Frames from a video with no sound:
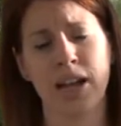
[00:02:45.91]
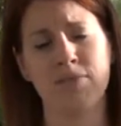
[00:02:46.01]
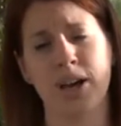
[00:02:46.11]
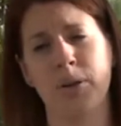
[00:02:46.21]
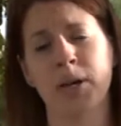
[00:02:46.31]
I
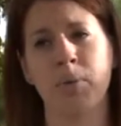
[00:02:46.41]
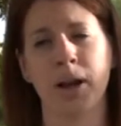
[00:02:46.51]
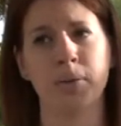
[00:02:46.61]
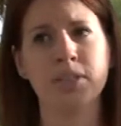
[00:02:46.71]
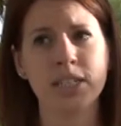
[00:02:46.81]
found that
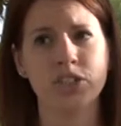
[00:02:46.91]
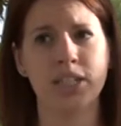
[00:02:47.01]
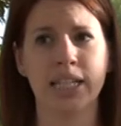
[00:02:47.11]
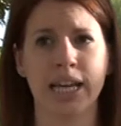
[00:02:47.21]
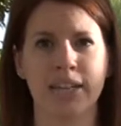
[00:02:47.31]
when I was
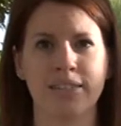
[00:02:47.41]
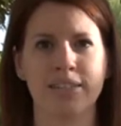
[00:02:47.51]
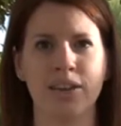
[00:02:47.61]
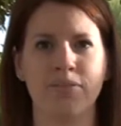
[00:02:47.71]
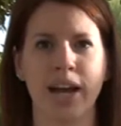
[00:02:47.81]
teaching dance,
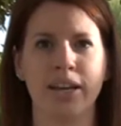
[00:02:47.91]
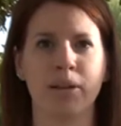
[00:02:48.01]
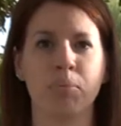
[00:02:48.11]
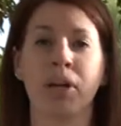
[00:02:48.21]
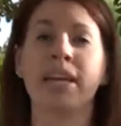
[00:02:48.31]
if I
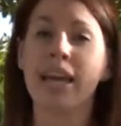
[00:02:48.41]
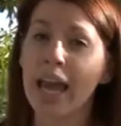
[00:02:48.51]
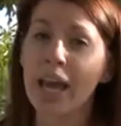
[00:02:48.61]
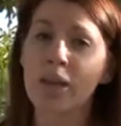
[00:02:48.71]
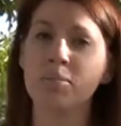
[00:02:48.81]
could bring
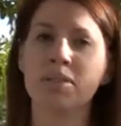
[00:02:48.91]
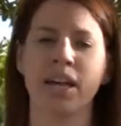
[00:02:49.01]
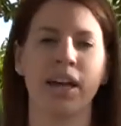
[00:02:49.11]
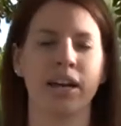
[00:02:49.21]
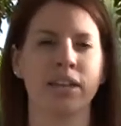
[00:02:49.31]
games
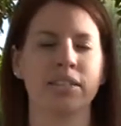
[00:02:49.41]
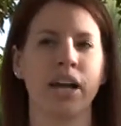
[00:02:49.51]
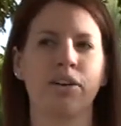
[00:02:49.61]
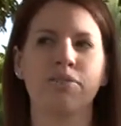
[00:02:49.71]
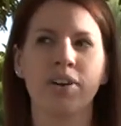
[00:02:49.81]
and
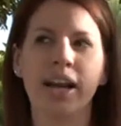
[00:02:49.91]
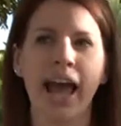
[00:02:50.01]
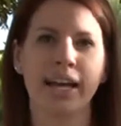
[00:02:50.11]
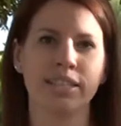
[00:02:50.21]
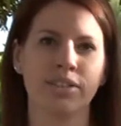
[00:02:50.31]
kind of fun
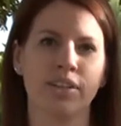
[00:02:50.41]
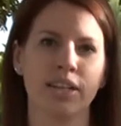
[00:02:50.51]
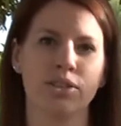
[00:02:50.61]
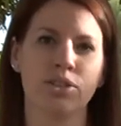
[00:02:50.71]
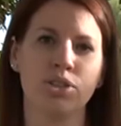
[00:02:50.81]

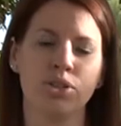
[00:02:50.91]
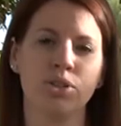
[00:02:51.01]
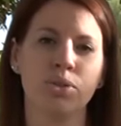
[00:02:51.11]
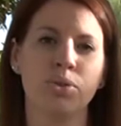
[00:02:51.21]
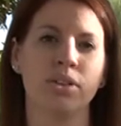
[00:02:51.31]
activities
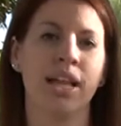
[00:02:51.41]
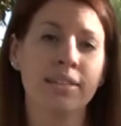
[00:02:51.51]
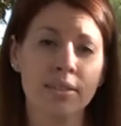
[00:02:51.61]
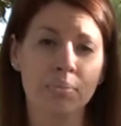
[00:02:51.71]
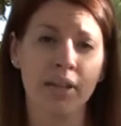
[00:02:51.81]
to the
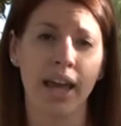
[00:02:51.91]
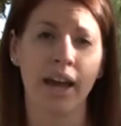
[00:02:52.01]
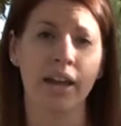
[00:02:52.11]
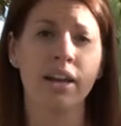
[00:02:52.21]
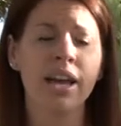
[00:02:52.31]
lesson
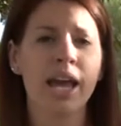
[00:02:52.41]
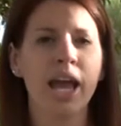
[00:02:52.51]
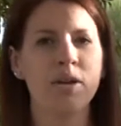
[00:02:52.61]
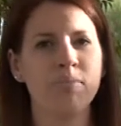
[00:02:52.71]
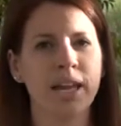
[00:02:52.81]
plan,
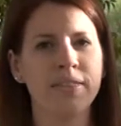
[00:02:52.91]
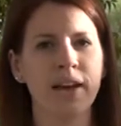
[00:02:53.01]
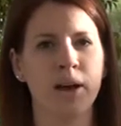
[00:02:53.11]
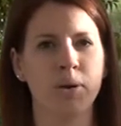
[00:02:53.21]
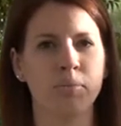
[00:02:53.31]
it made
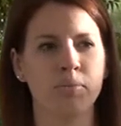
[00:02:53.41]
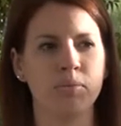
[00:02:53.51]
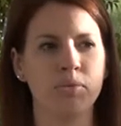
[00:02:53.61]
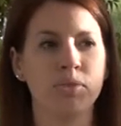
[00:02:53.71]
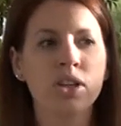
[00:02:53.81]
them
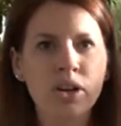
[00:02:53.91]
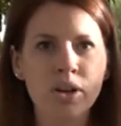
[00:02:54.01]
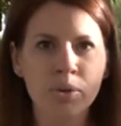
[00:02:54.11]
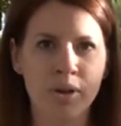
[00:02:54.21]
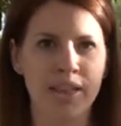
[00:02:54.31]

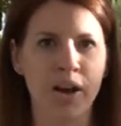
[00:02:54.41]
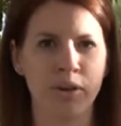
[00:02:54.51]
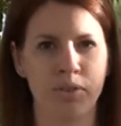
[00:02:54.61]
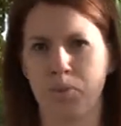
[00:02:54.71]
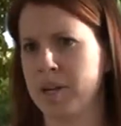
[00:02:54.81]
learn without
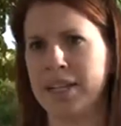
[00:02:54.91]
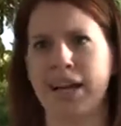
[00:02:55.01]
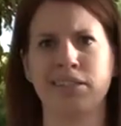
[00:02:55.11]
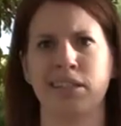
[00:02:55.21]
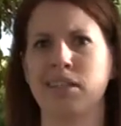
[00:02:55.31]
even
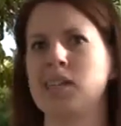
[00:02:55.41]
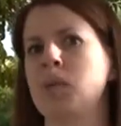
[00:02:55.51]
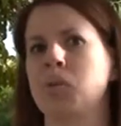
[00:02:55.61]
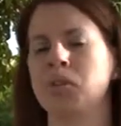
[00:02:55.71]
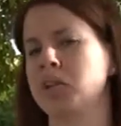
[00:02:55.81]
realizing that they
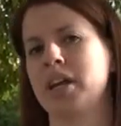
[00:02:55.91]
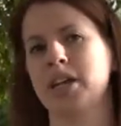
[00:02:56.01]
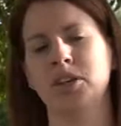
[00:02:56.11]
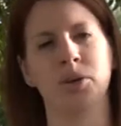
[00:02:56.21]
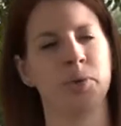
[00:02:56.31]
were
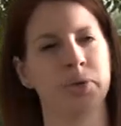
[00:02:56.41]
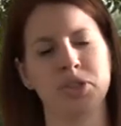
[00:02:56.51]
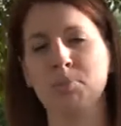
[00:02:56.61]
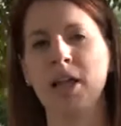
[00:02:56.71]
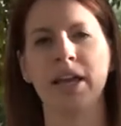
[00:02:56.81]
learning. You know, we were
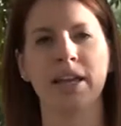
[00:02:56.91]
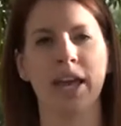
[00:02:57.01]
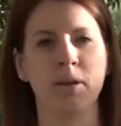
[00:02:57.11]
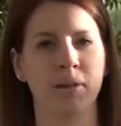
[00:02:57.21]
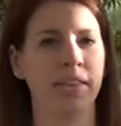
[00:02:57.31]
just playing a
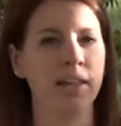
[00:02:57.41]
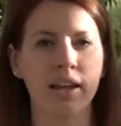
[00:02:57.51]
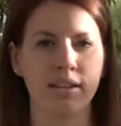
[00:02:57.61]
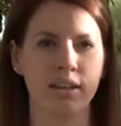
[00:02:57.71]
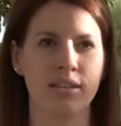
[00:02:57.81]
game, and at the
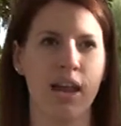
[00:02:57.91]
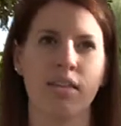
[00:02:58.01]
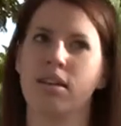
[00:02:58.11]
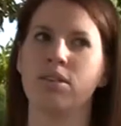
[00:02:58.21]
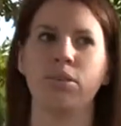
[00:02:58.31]
end of the day,
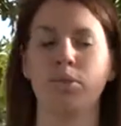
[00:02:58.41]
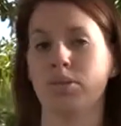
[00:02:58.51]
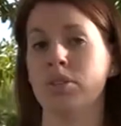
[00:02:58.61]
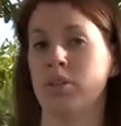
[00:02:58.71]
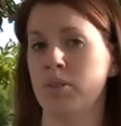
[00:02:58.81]
they knew
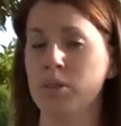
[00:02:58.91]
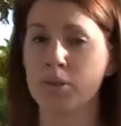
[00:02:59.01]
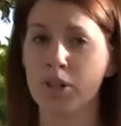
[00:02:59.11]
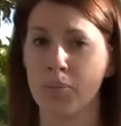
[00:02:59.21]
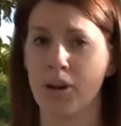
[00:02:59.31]
new
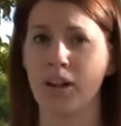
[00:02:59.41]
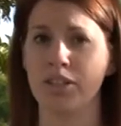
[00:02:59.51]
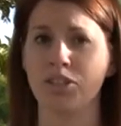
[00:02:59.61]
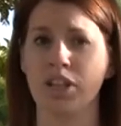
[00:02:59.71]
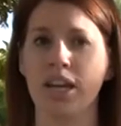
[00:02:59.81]

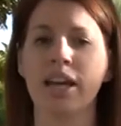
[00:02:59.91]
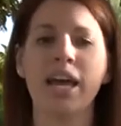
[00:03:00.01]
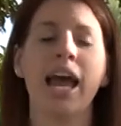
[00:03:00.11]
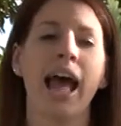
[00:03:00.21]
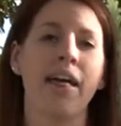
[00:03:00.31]
terminology
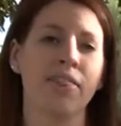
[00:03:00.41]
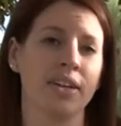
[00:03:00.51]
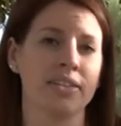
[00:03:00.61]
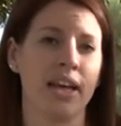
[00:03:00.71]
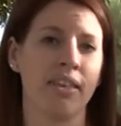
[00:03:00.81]
and
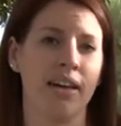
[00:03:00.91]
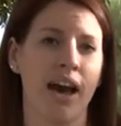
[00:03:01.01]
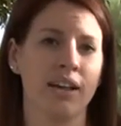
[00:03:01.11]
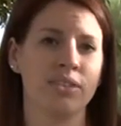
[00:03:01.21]
things like that.